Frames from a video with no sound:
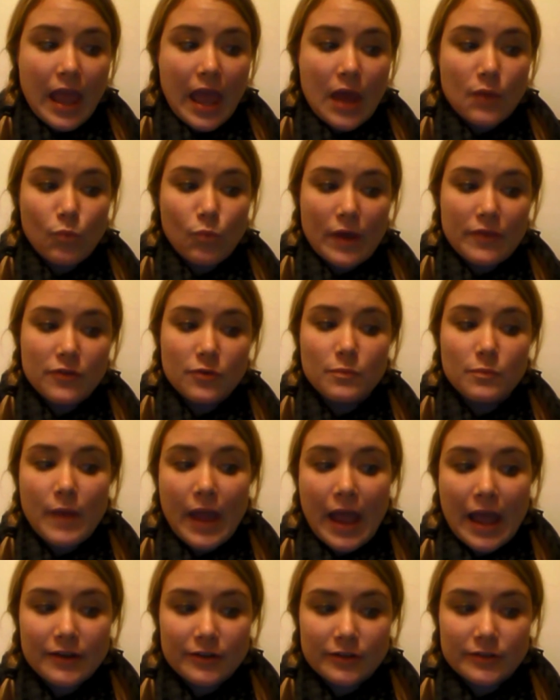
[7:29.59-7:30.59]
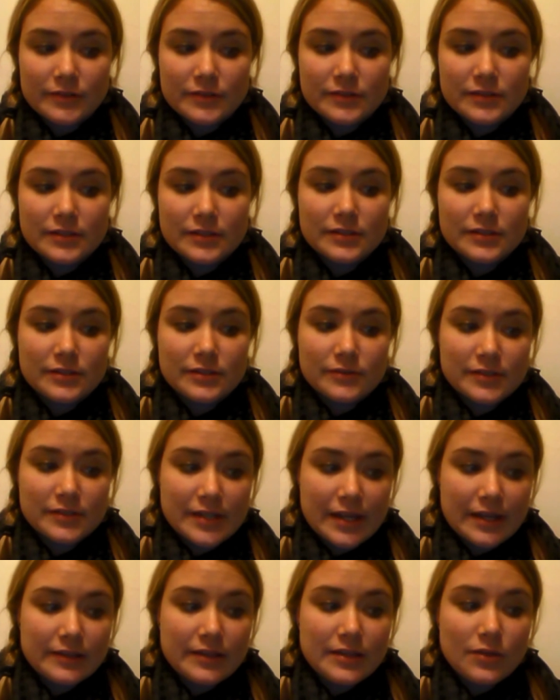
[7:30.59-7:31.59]
and weather patterns to
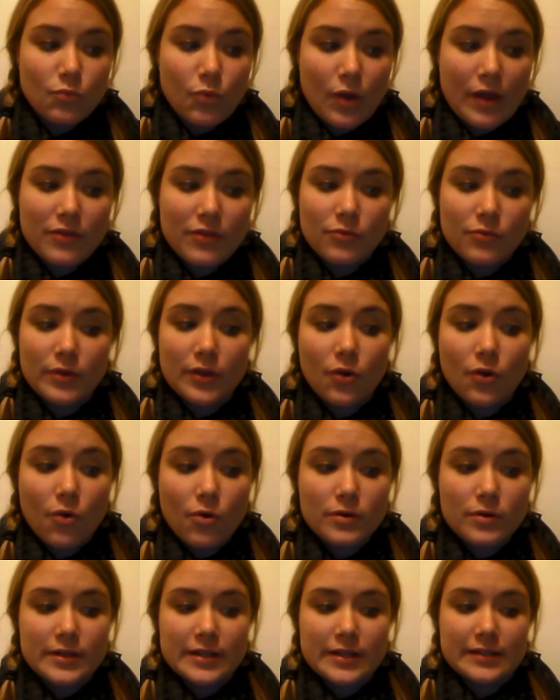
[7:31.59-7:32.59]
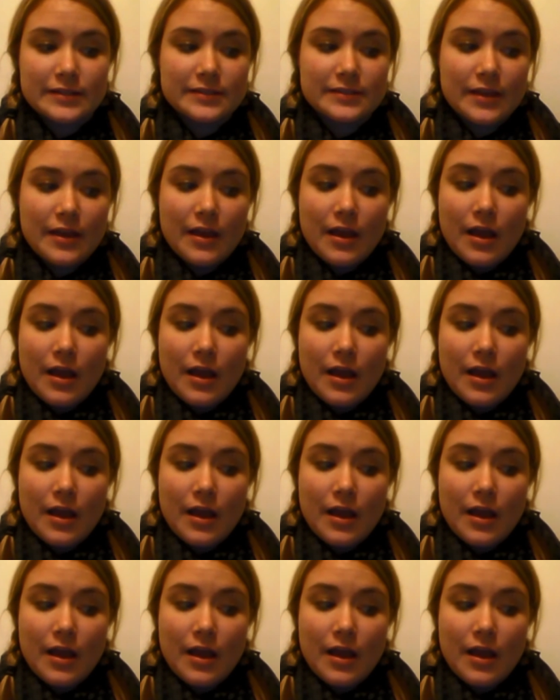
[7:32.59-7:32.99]
daily weather recordings